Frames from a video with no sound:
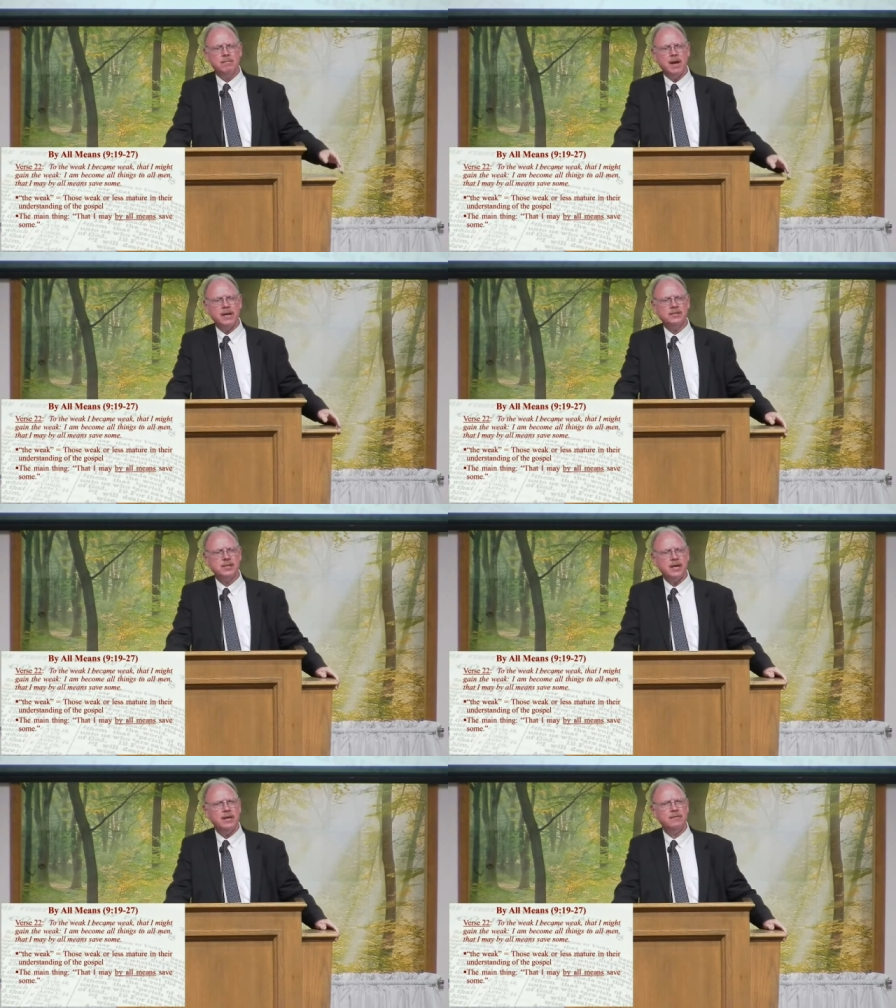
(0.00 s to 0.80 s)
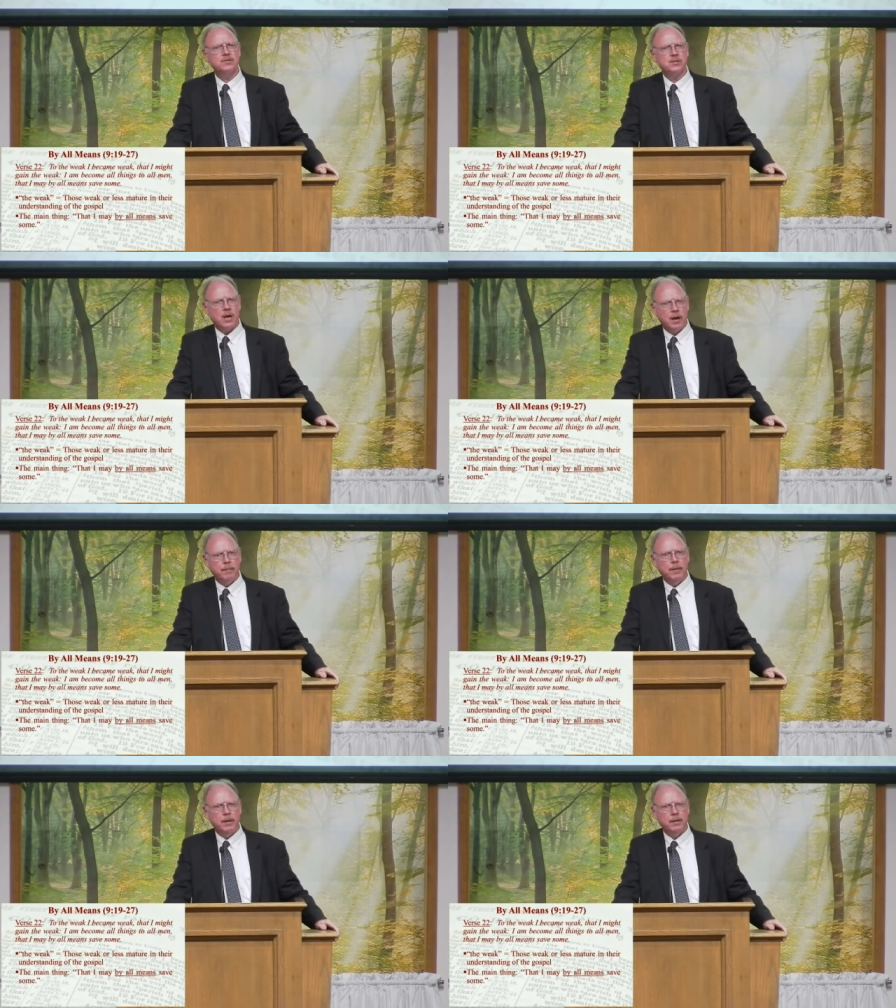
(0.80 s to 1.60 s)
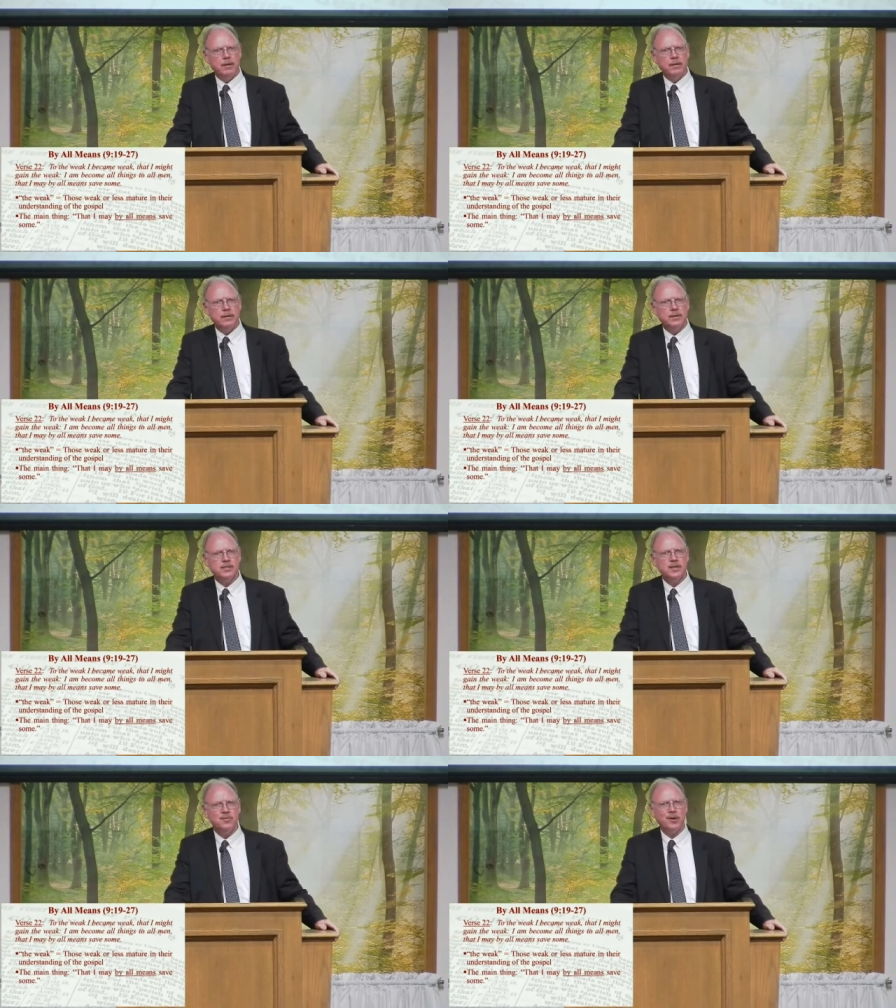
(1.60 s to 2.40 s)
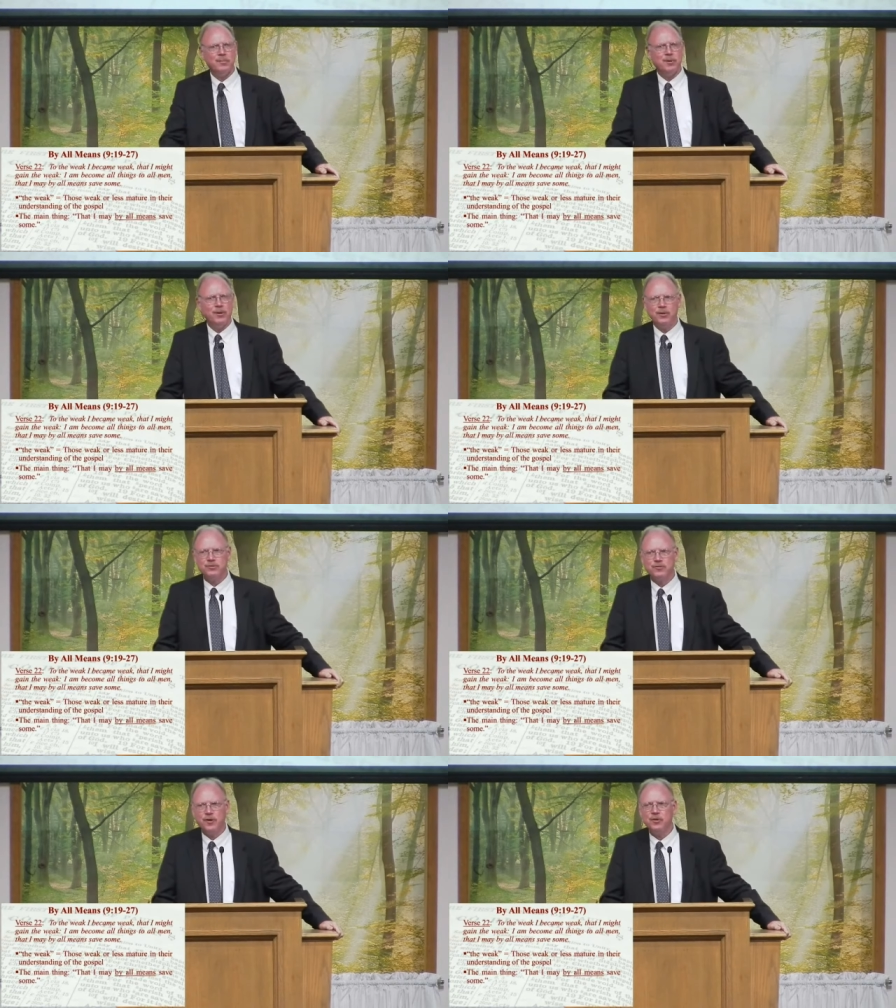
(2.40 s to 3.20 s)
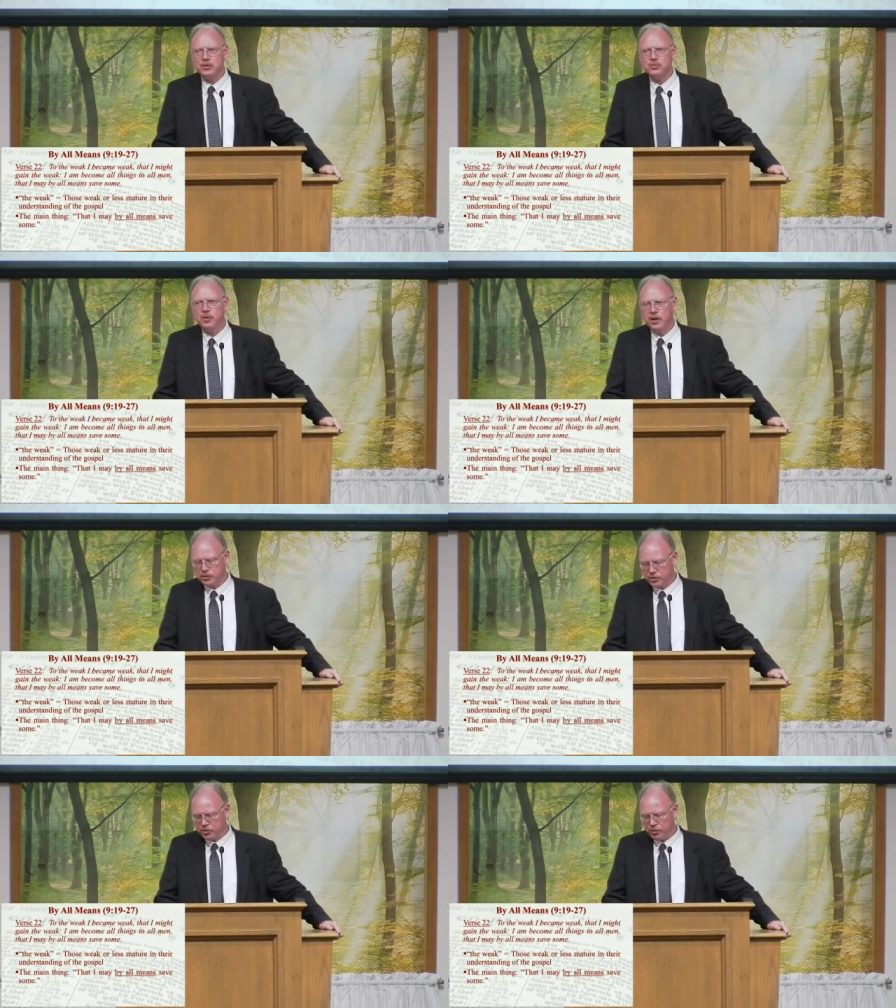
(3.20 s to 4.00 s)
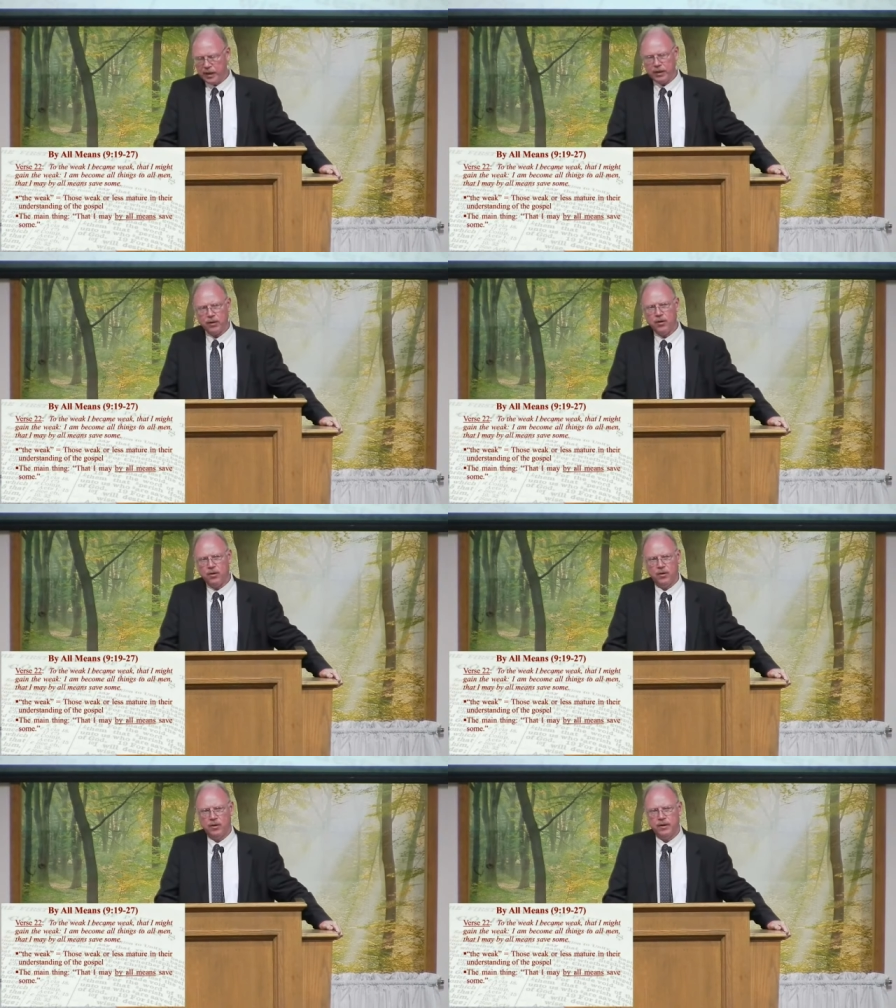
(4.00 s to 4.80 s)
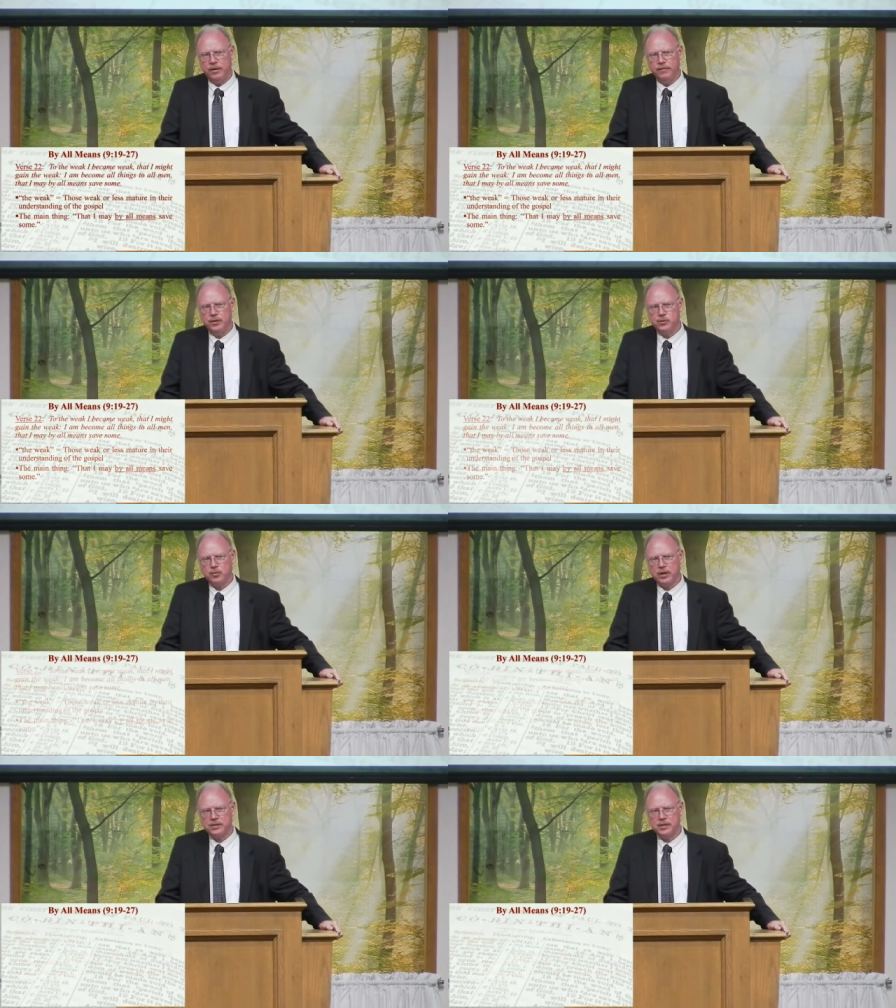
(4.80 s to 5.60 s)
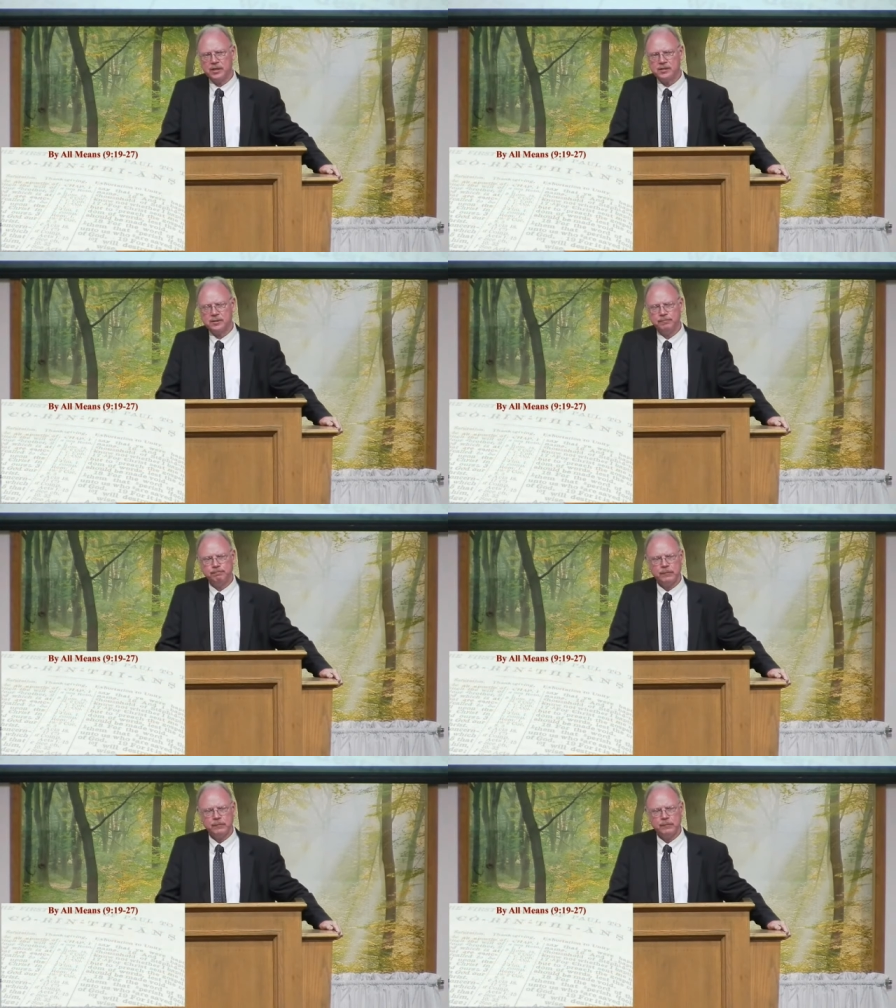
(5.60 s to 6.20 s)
might save some. You see where Paul's focus was throughout all of this process.